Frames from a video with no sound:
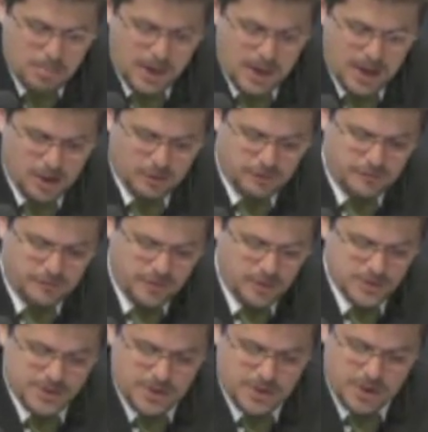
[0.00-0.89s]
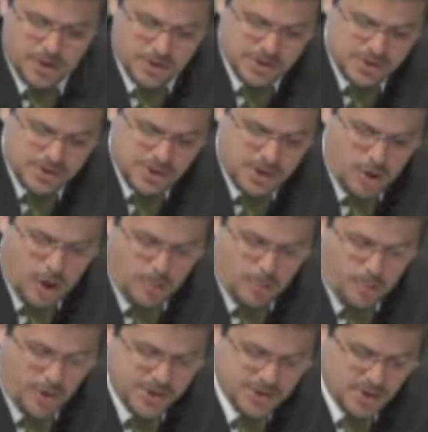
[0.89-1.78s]
Biofuels and energy
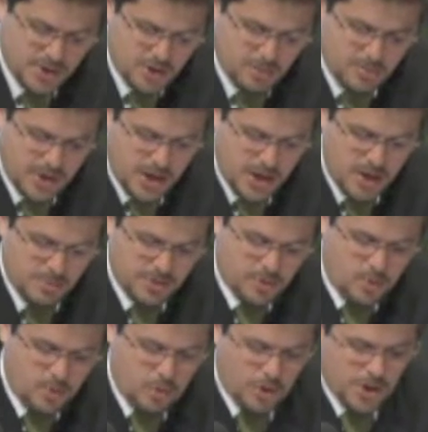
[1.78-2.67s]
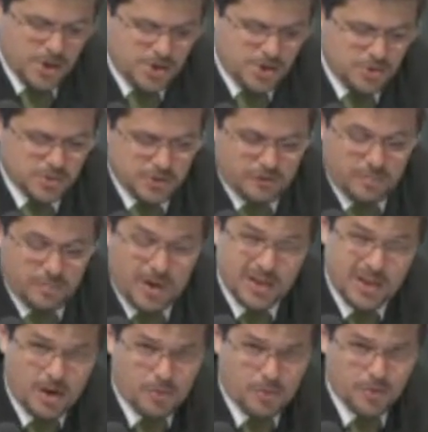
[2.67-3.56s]
cooperation could become the core issues of a
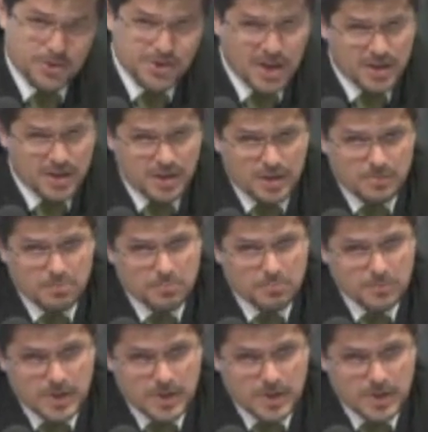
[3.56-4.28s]
bilateral agenda.